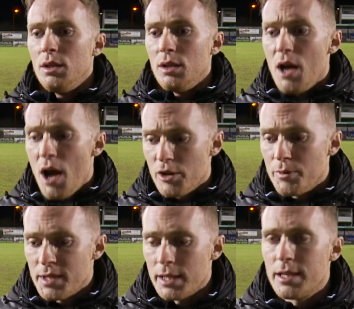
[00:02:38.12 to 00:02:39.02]

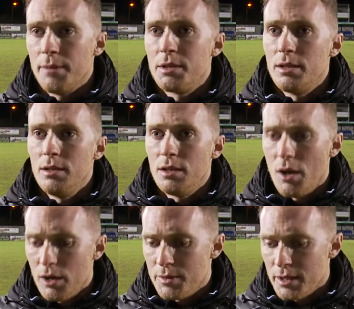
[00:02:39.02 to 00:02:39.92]
100% tempted.
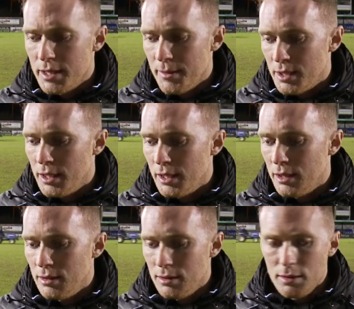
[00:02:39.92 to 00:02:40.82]
100% tempted,
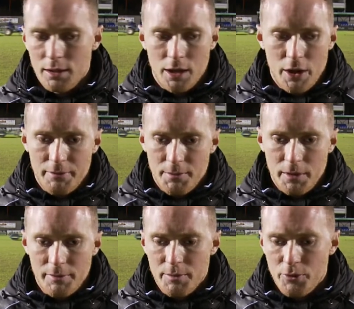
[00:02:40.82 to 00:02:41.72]
and
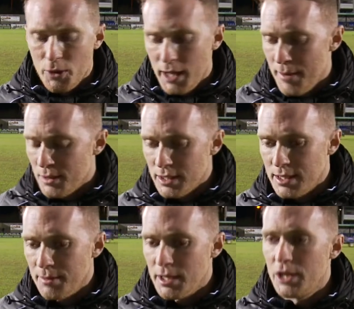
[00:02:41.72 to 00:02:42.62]
even before the game was a
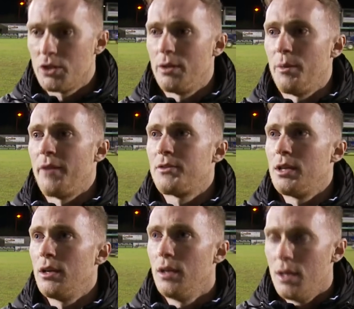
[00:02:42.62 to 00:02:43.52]
temptation. And we have
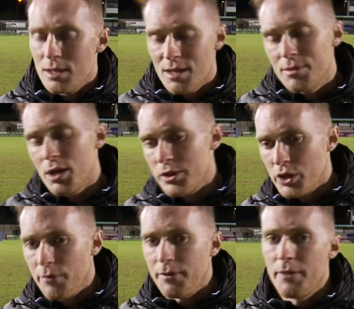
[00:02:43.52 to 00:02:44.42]
to sometimes
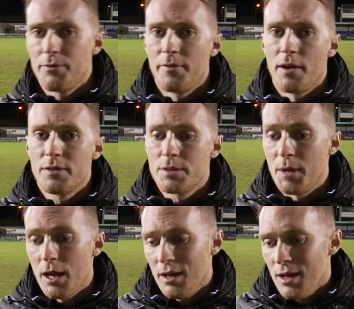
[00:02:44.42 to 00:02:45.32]
show faith with others.
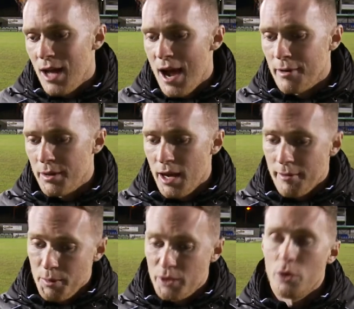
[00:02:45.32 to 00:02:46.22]
But
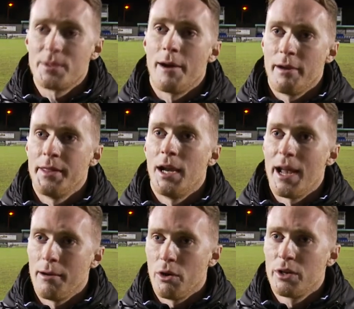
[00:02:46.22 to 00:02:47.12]
we dropped Harry in there
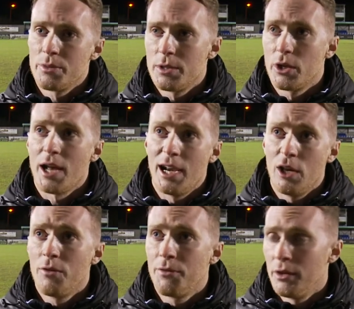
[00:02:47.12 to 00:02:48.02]
later on as we took Ali
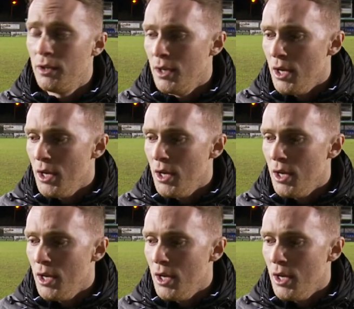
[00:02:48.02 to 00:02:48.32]
off, and